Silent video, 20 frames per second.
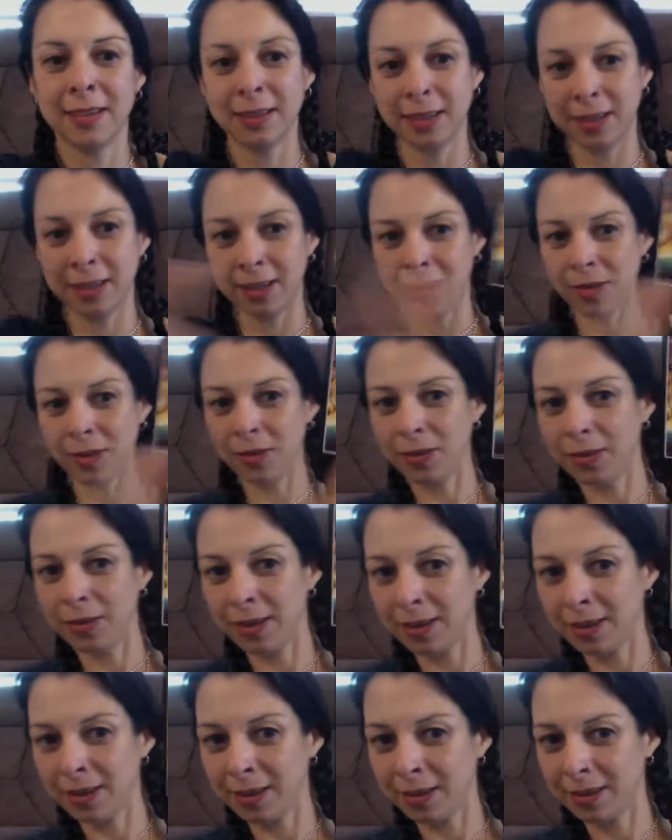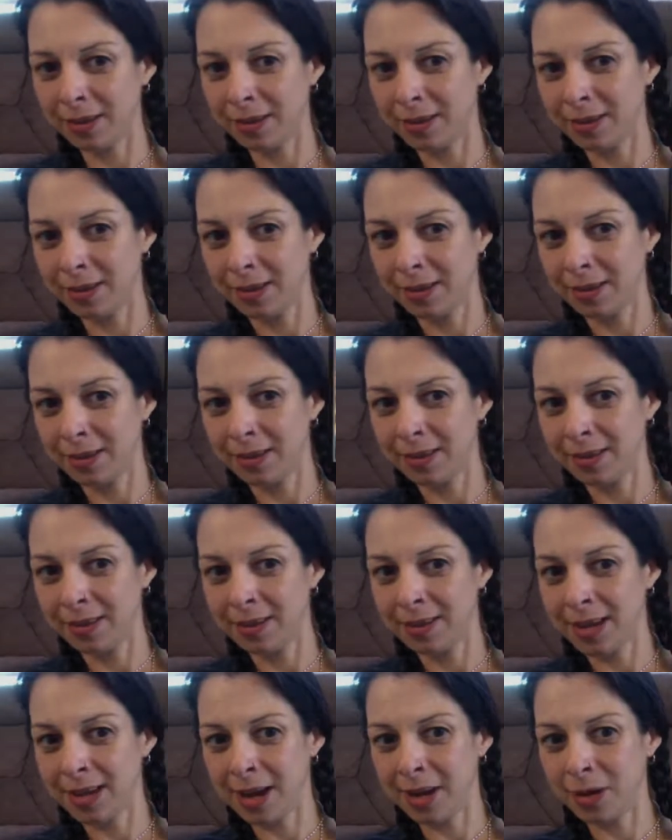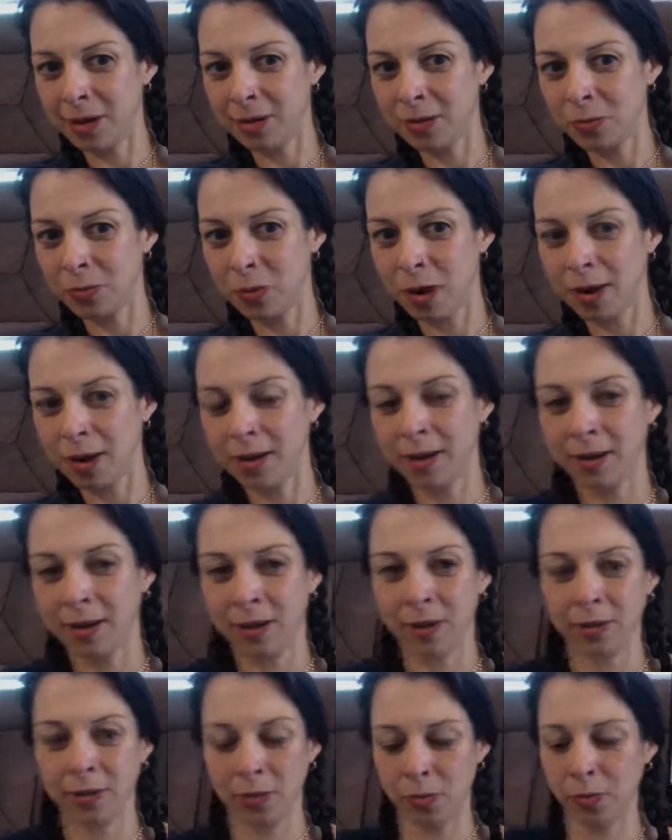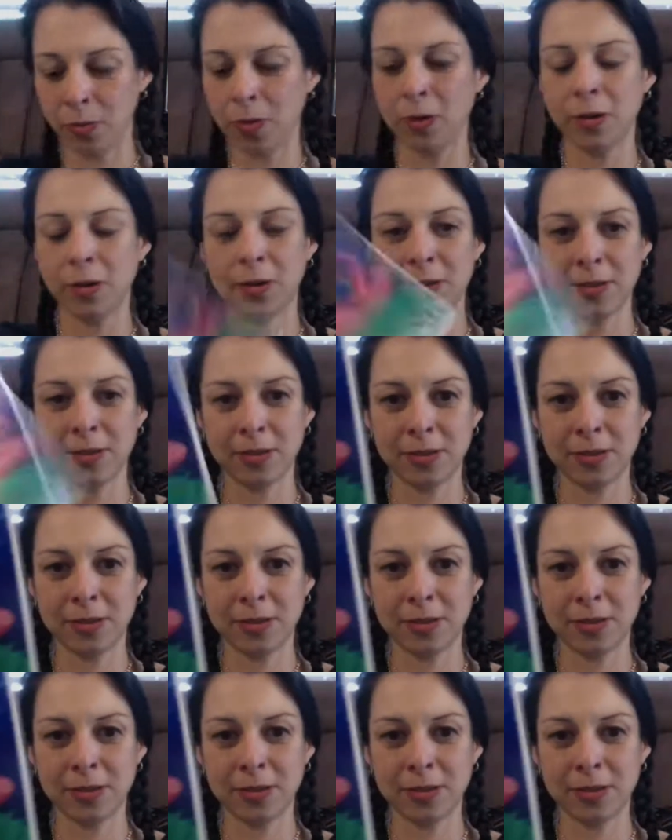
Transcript: the tiger is walking on the world.